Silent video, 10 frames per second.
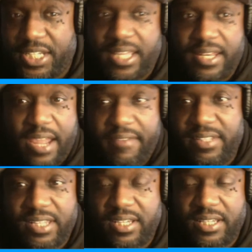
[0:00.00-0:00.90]
and
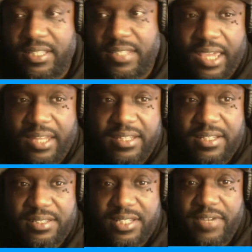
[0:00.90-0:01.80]
everything taken into
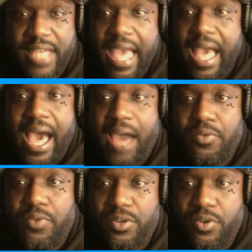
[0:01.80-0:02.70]
consideration, I
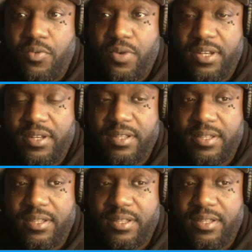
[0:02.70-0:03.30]
don't want no one.